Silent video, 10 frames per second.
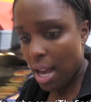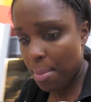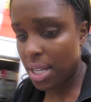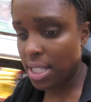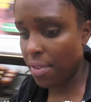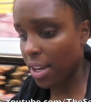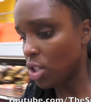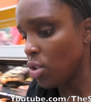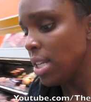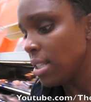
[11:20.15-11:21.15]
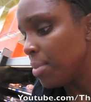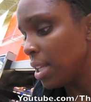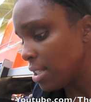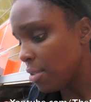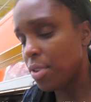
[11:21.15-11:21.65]
I'm gonna see if I can try
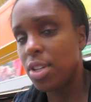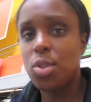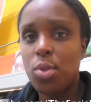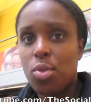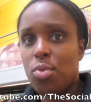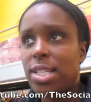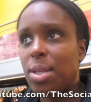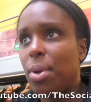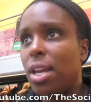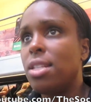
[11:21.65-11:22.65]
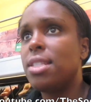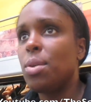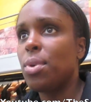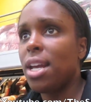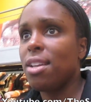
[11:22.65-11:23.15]
something different, do a new recipe and see
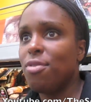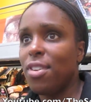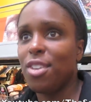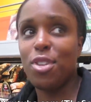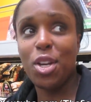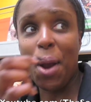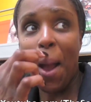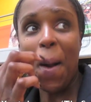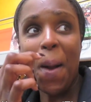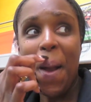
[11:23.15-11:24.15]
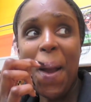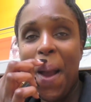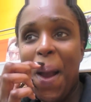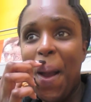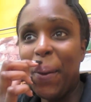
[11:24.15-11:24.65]
what I can like figure out.
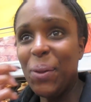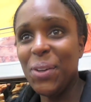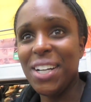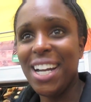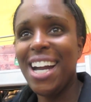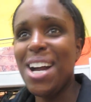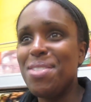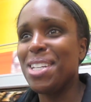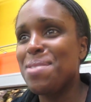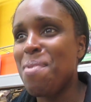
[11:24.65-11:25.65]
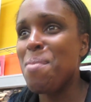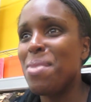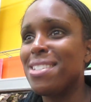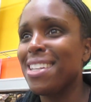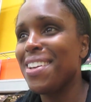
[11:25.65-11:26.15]
I'll be
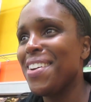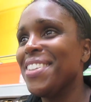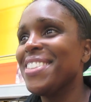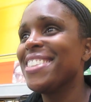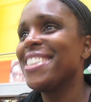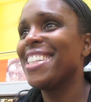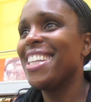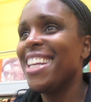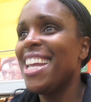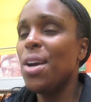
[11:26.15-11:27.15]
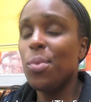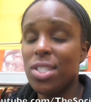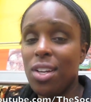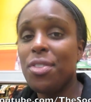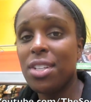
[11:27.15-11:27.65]
experimenting, y'all. We
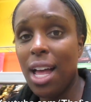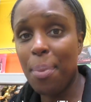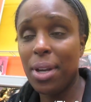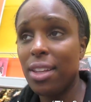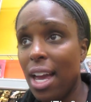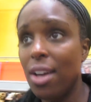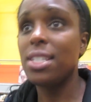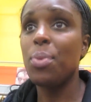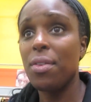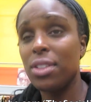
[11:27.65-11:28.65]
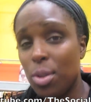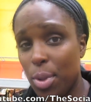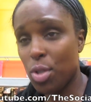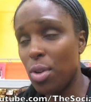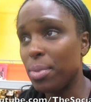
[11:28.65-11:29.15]
still have tilapia in the house. We have a little
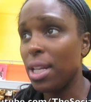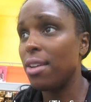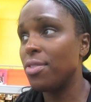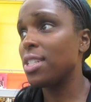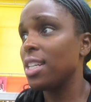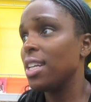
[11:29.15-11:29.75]
bit of shrimp left.